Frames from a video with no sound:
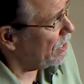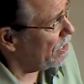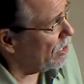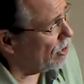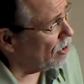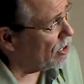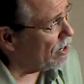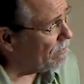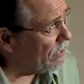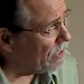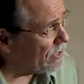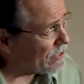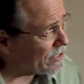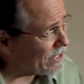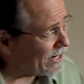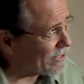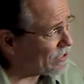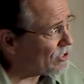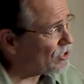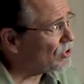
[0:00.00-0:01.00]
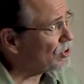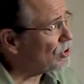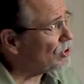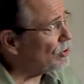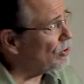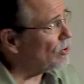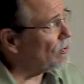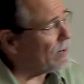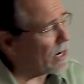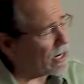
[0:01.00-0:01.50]
Here I'm in Tut's
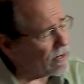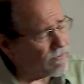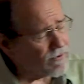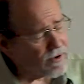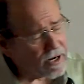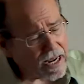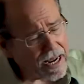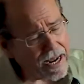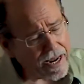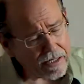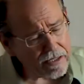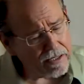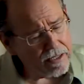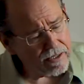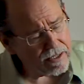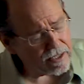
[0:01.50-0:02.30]
tomb. I had forgotten